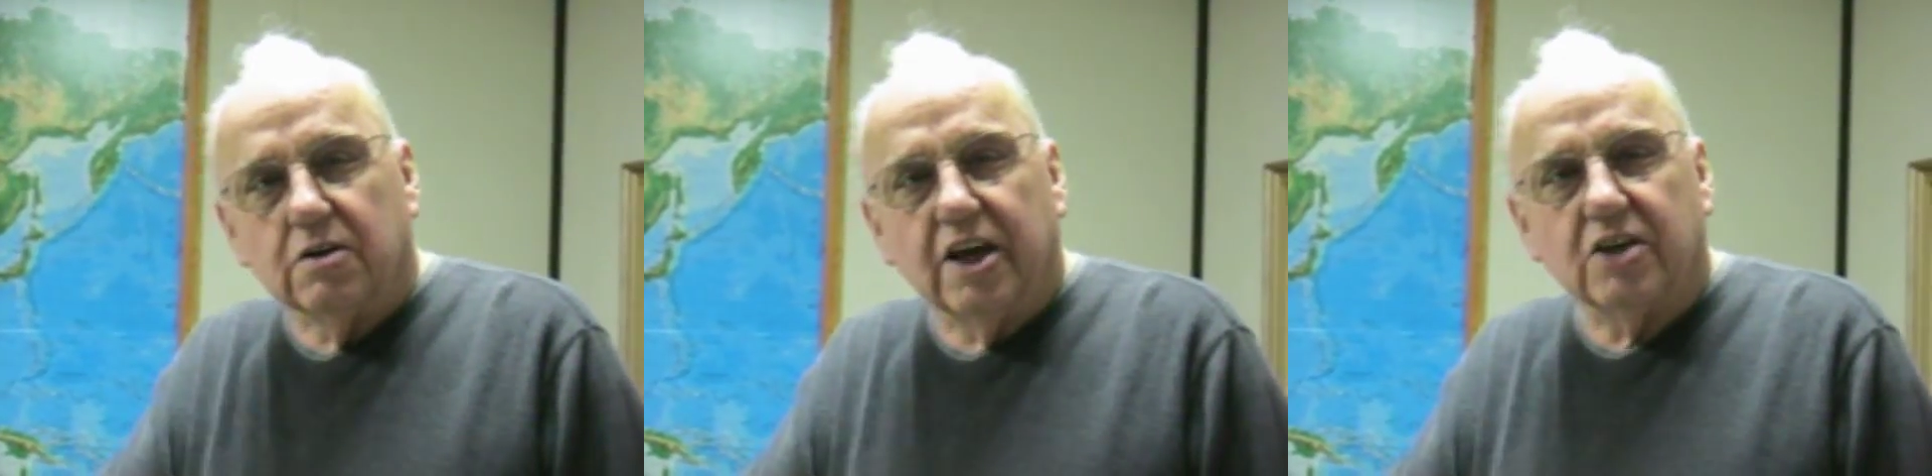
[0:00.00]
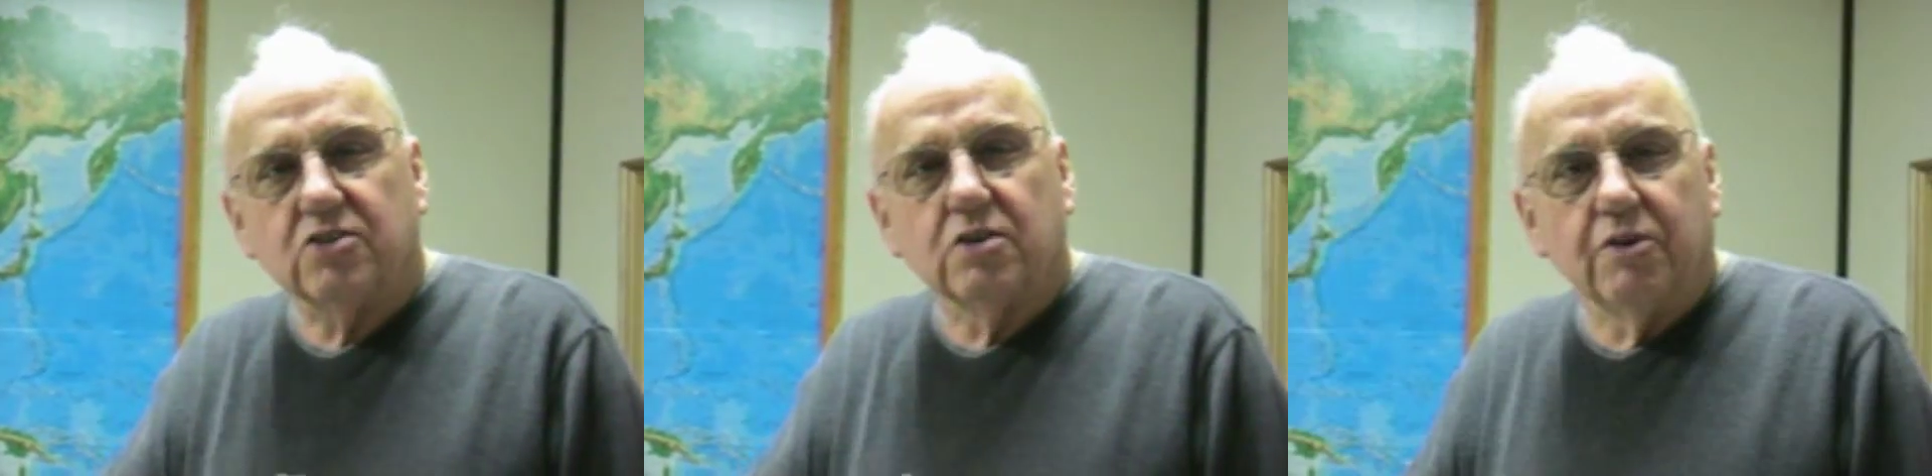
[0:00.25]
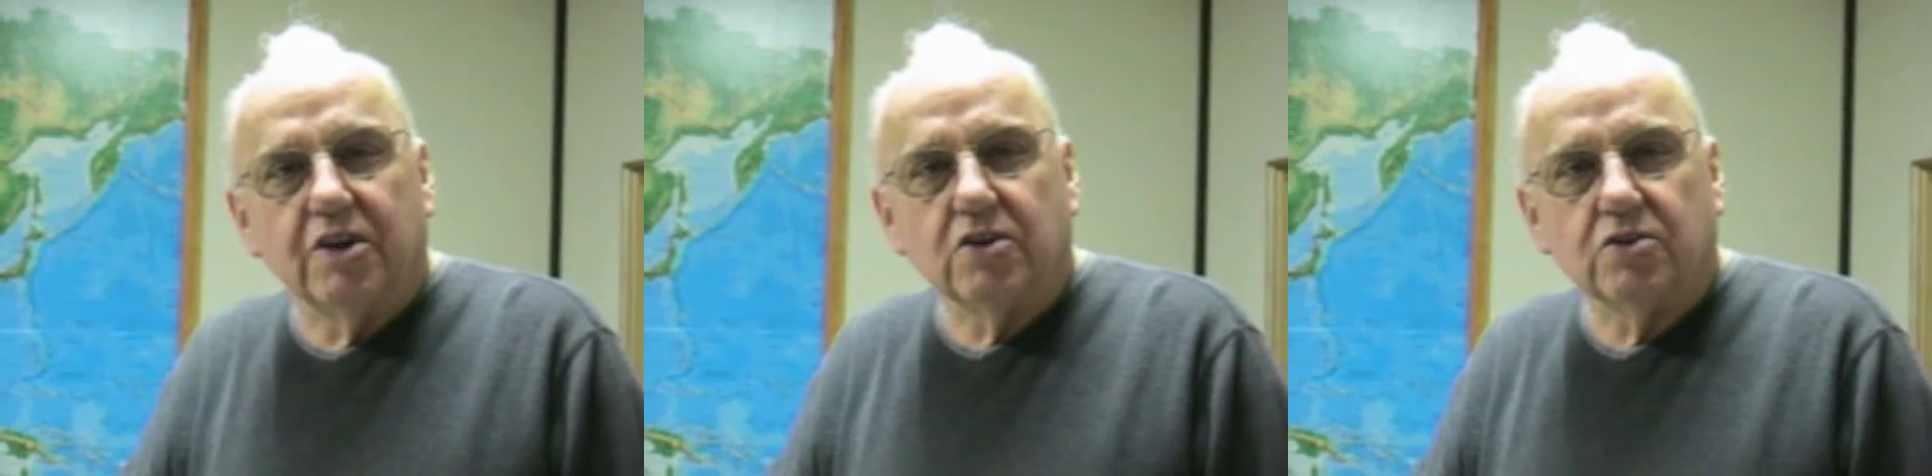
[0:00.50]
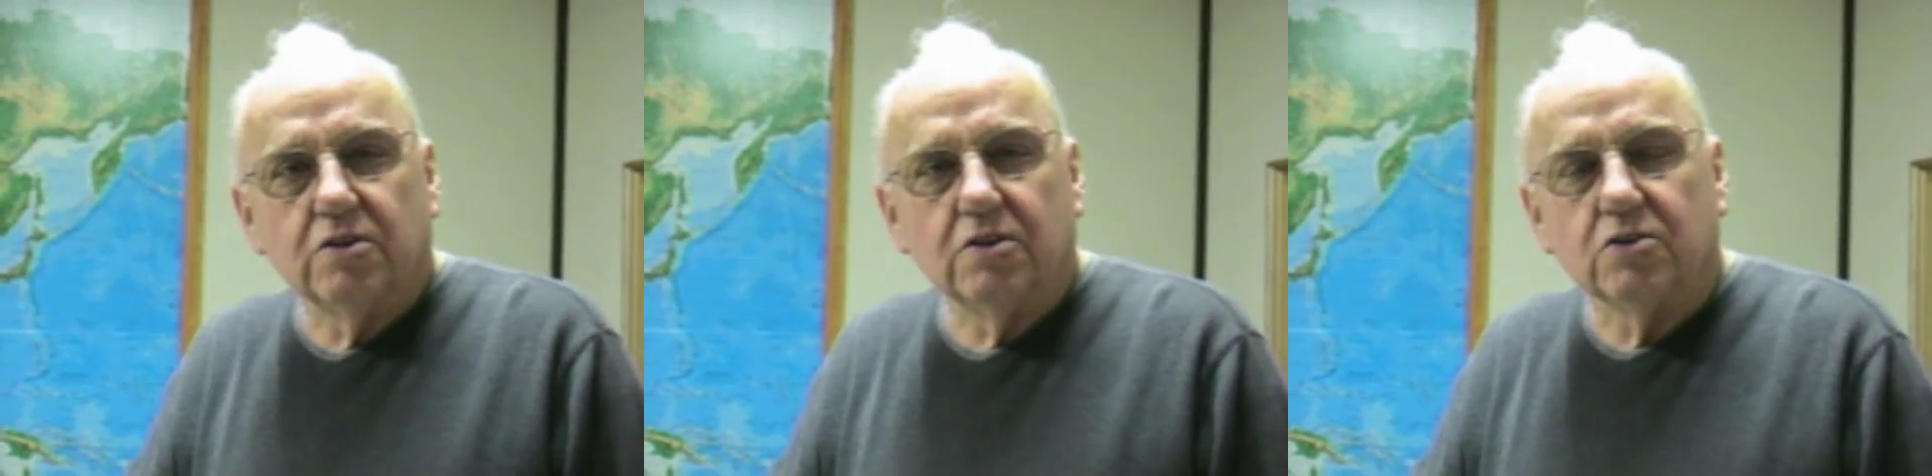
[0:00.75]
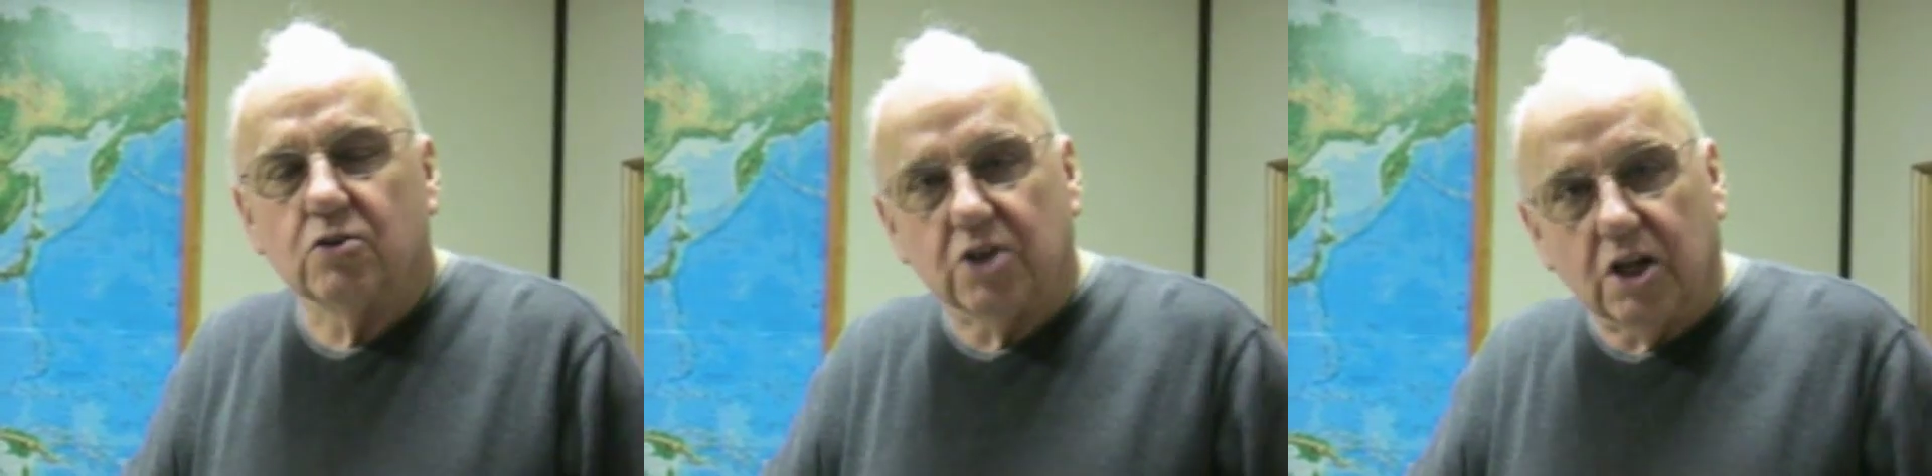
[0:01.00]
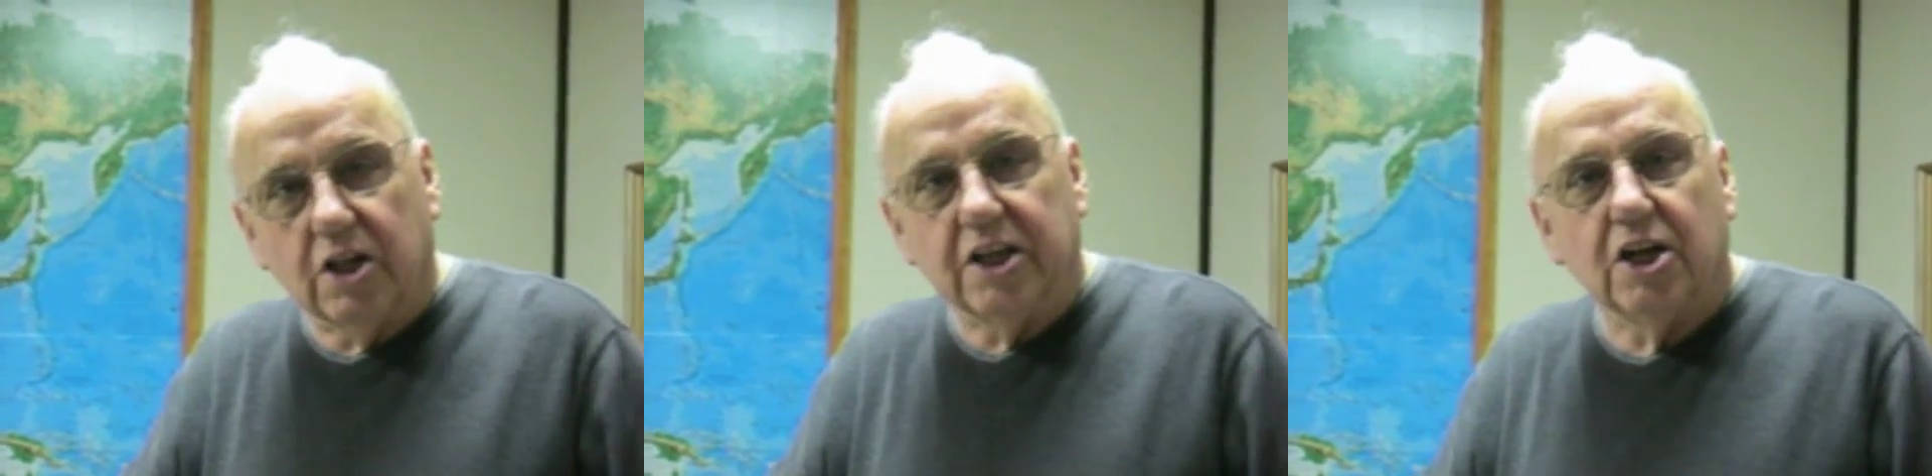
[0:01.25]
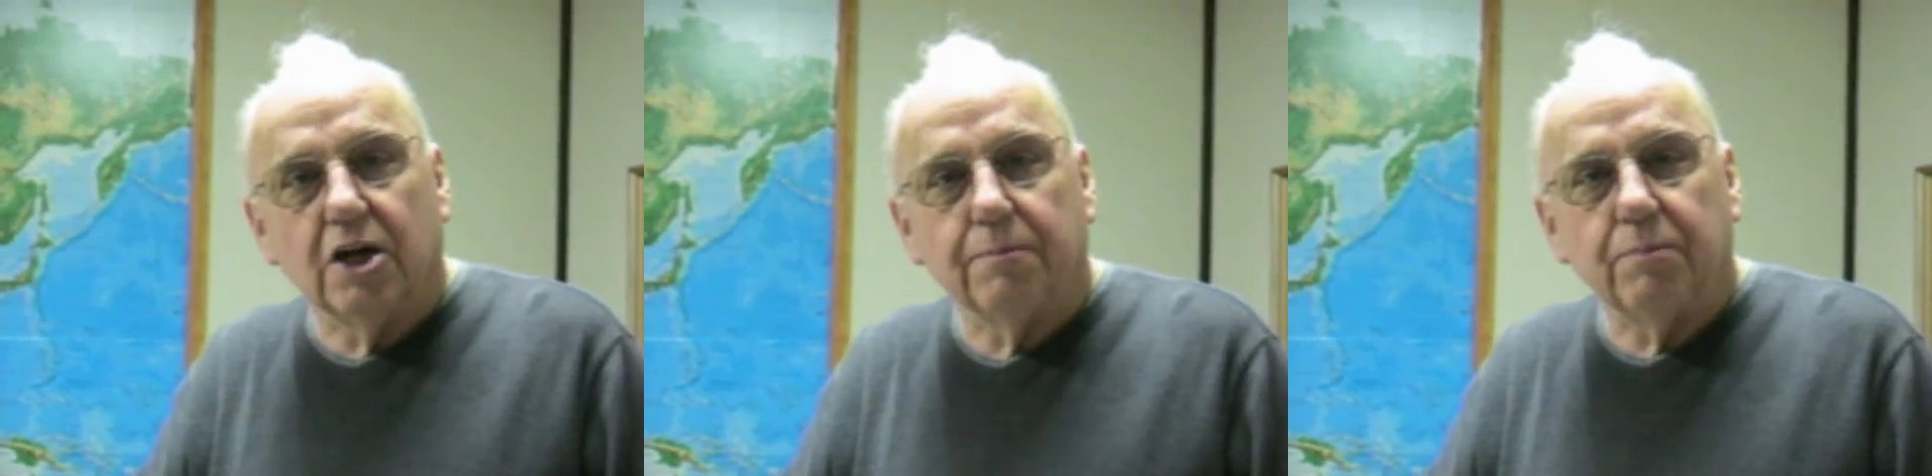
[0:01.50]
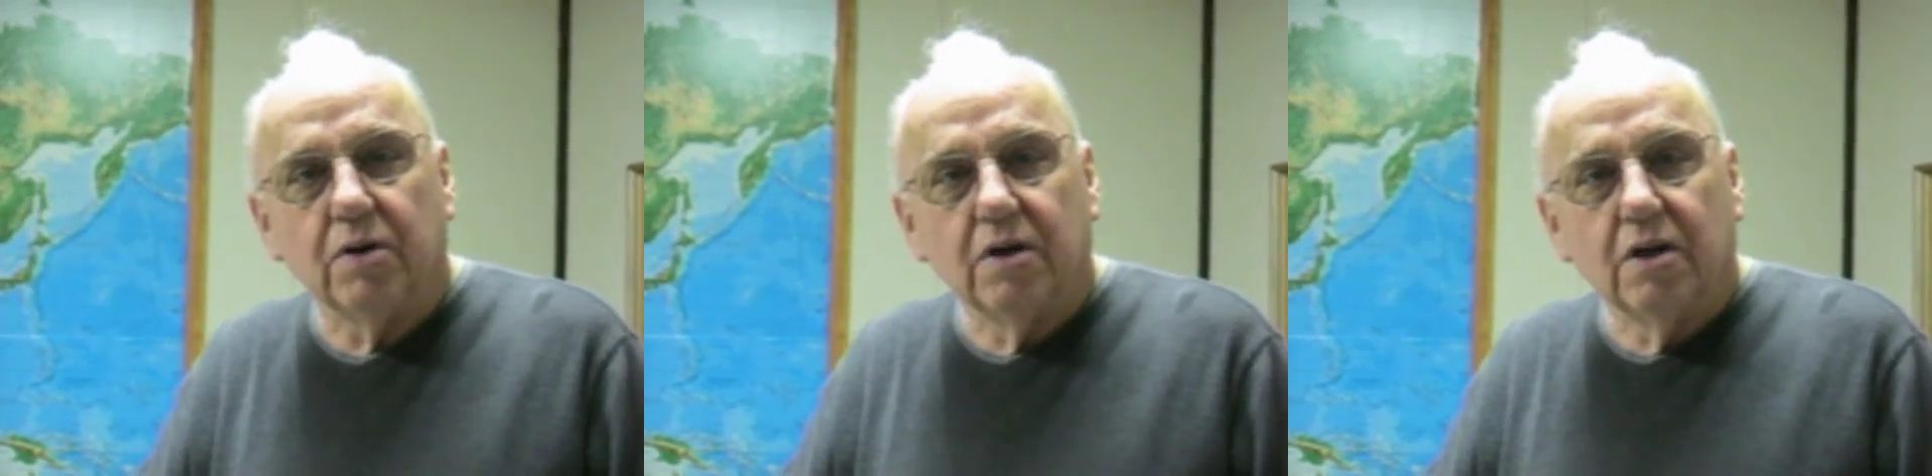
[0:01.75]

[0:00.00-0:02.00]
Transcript: excavations or the cleanup